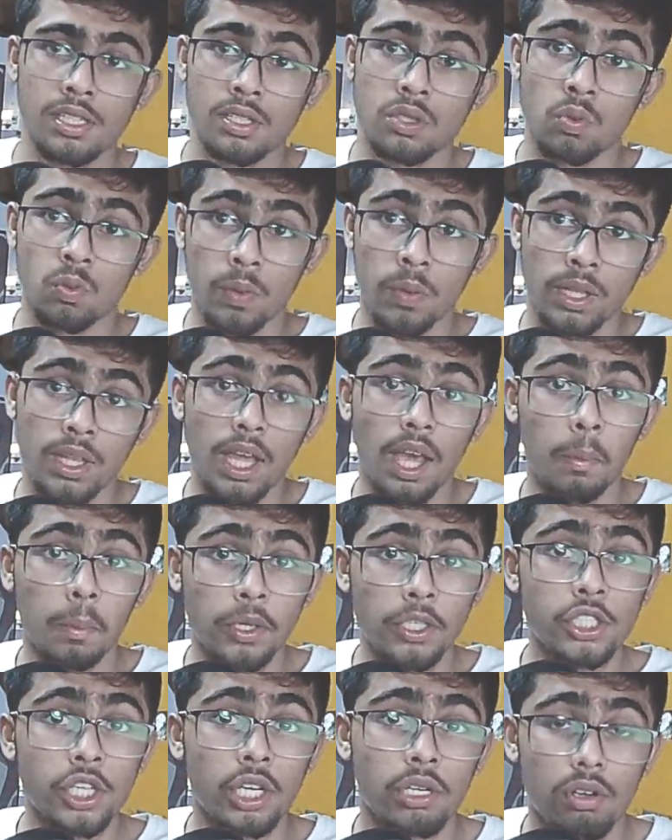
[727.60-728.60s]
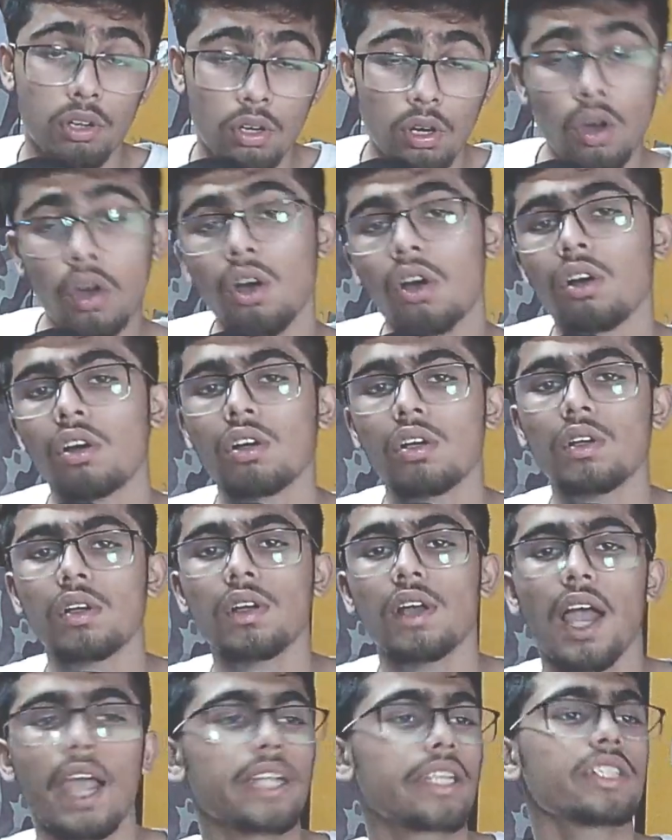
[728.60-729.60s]
with our general law.
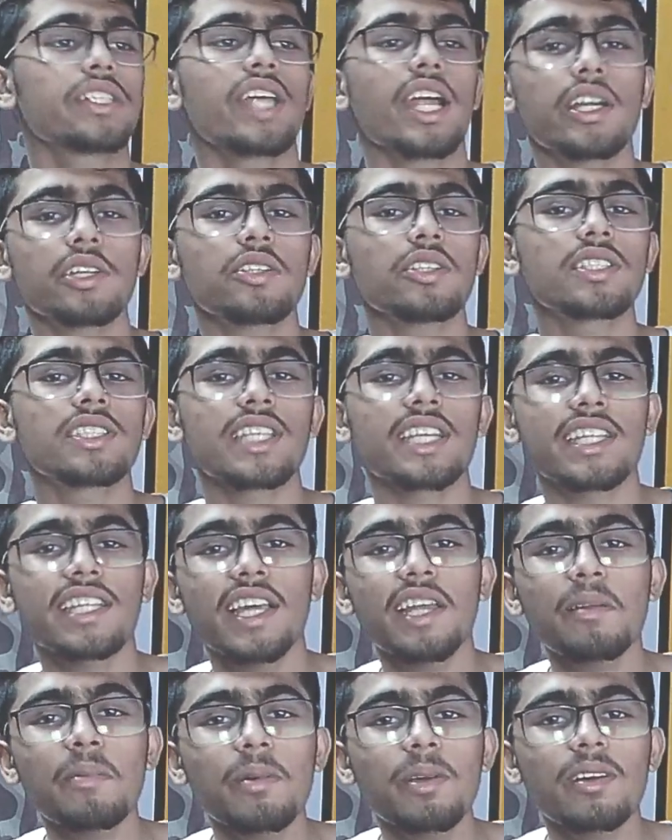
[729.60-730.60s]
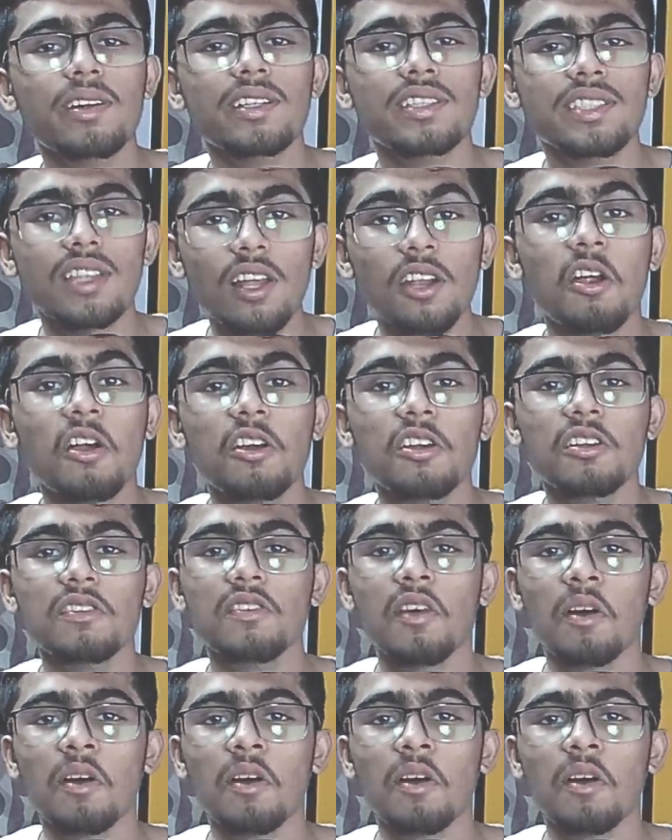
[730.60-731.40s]
I just have to say that because a lot of